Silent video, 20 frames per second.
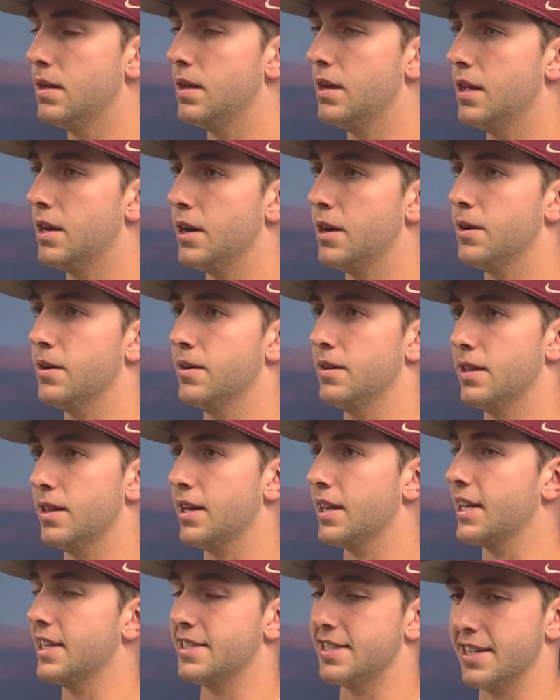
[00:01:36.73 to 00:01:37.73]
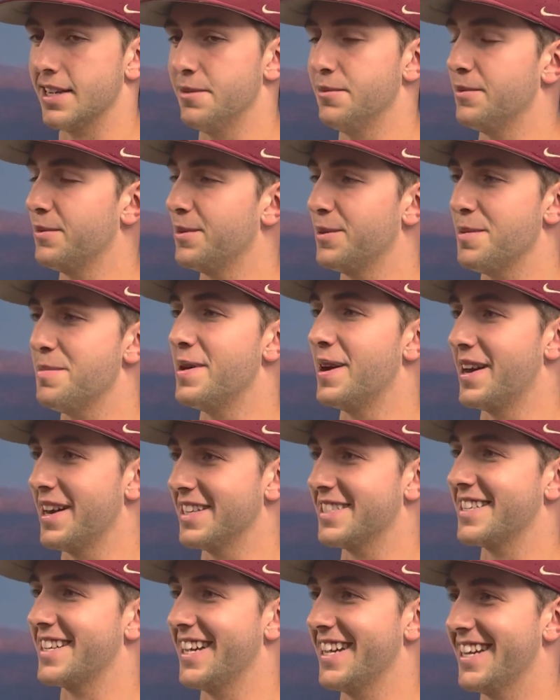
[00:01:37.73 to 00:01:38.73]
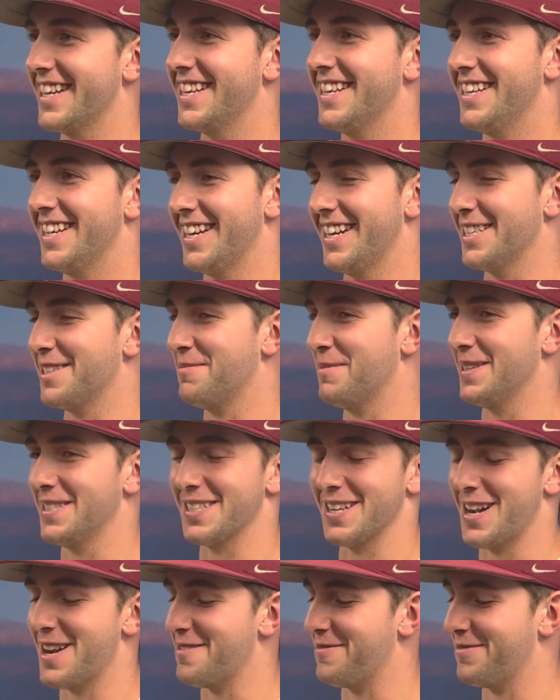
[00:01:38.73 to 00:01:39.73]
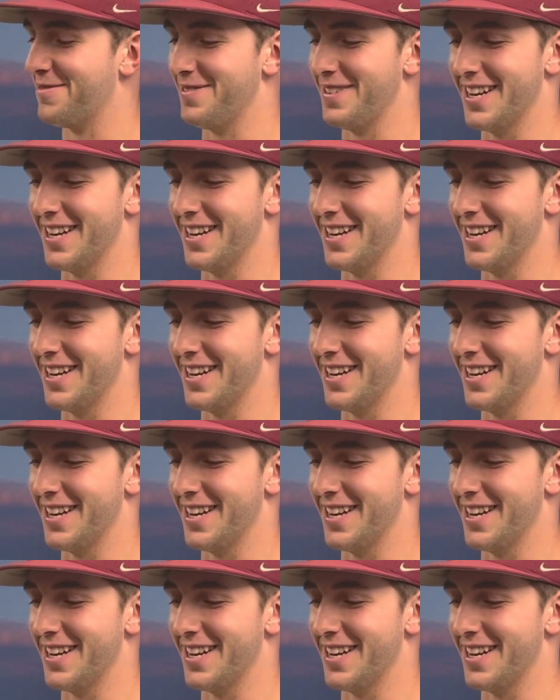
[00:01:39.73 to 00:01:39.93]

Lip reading: You know, like I said, we've been in a skid and it's been tough.